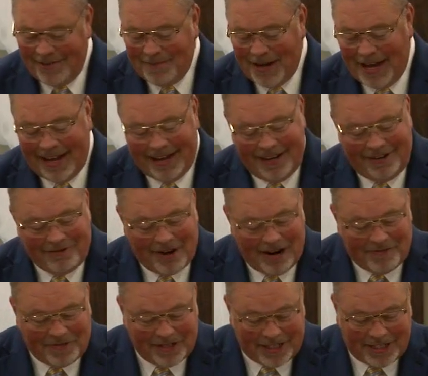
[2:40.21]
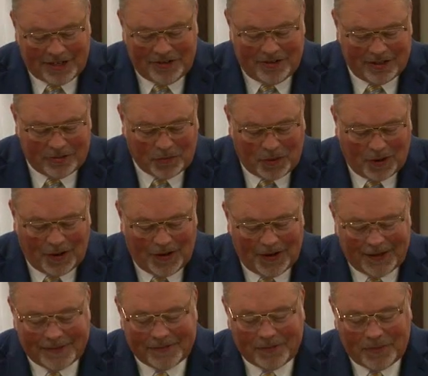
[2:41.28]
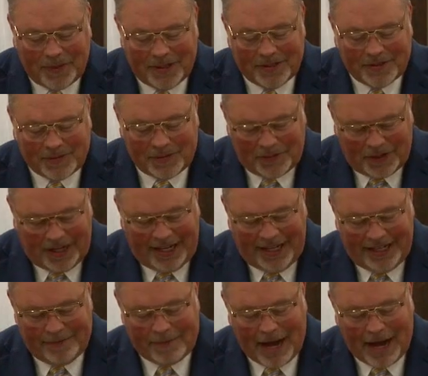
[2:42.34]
amen, in reverence to his word, we'll read.